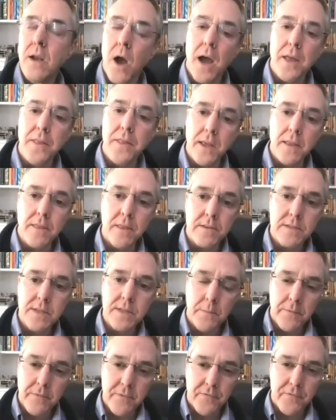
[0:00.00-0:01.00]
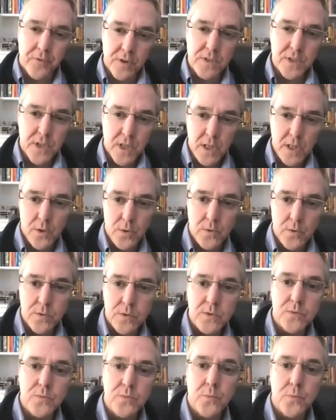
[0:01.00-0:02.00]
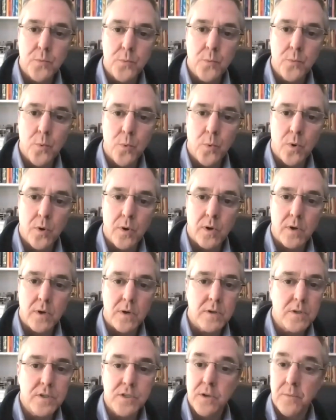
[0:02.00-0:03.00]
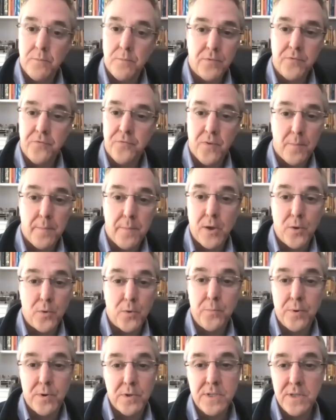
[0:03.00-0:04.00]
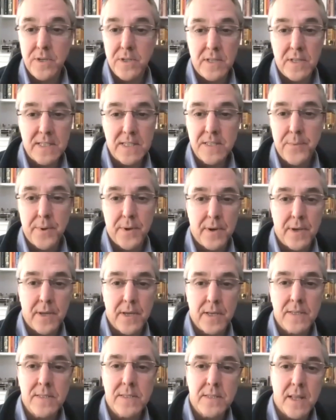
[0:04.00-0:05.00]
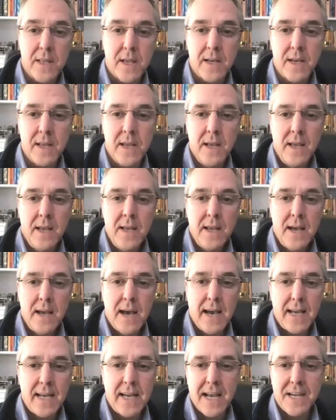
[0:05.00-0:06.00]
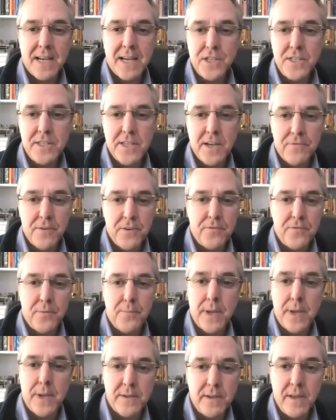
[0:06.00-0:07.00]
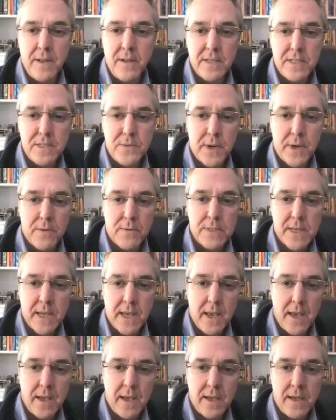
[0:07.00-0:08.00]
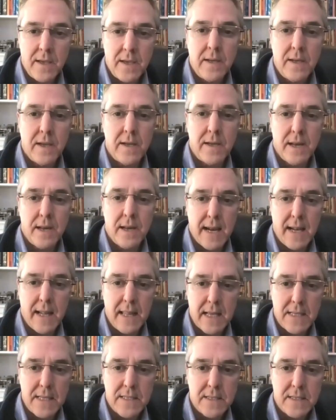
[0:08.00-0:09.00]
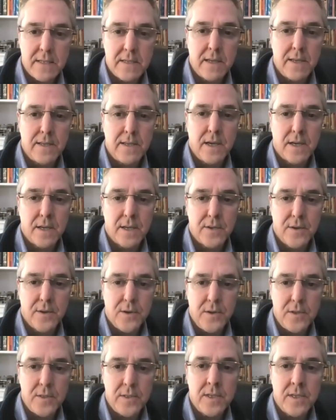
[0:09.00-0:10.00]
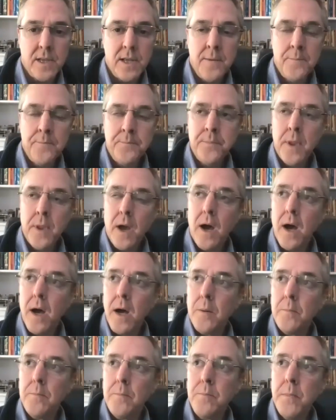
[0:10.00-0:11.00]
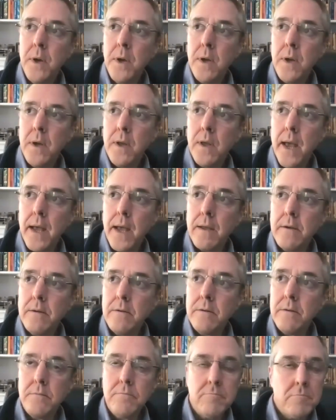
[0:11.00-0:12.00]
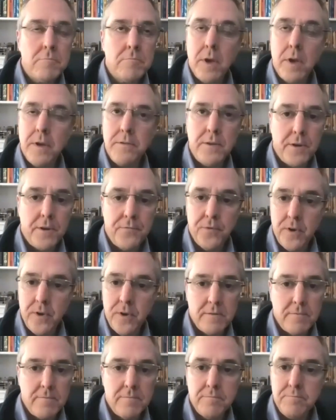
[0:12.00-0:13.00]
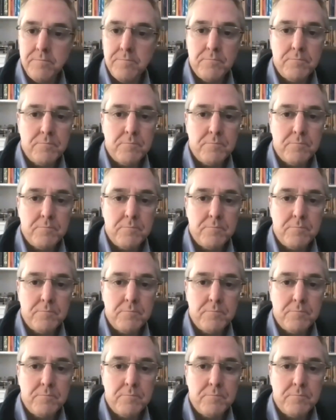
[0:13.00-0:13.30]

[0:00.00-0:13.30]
I think that some of the first clues were from my own personal experience, that I had actually suffered from mental illness when I was a kid and an adolescent and young adult, and different